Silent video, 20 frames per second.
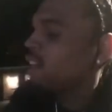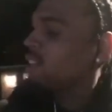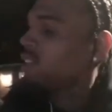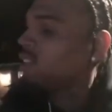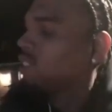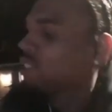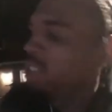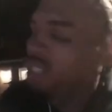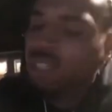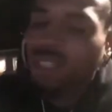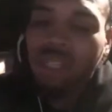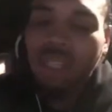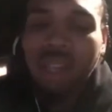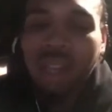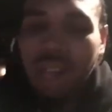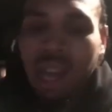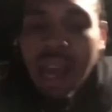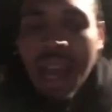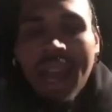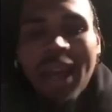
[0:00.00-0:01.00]
But
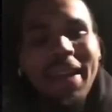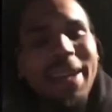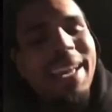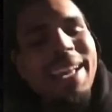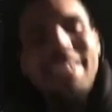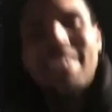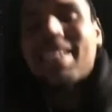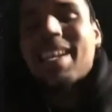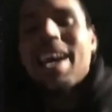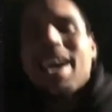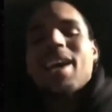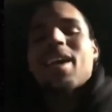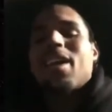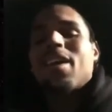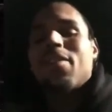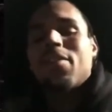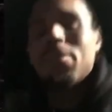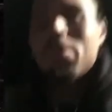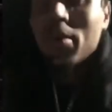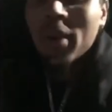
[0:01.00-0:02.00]
um, let's talk
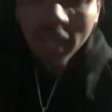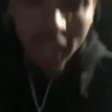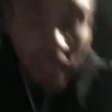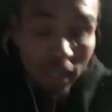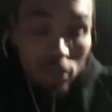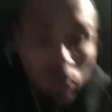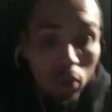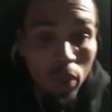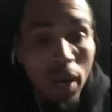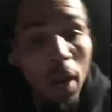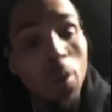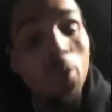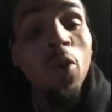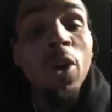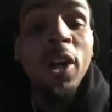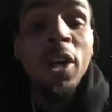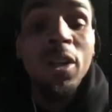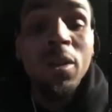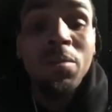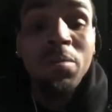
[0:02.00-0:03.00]
about Saweetie. She's
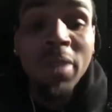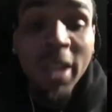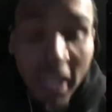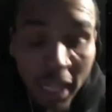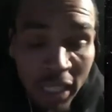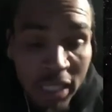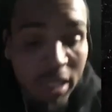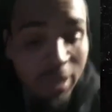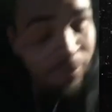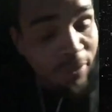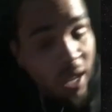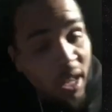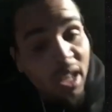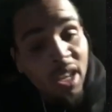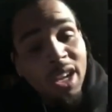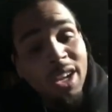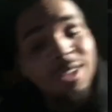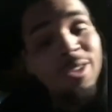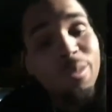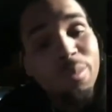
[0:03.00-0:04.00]
in the crossfire
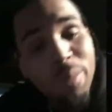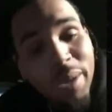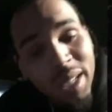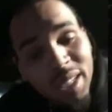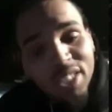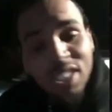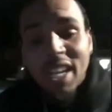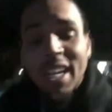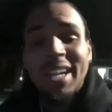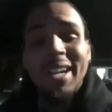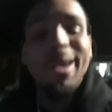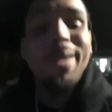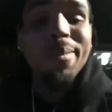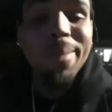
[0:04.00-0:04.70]
once again.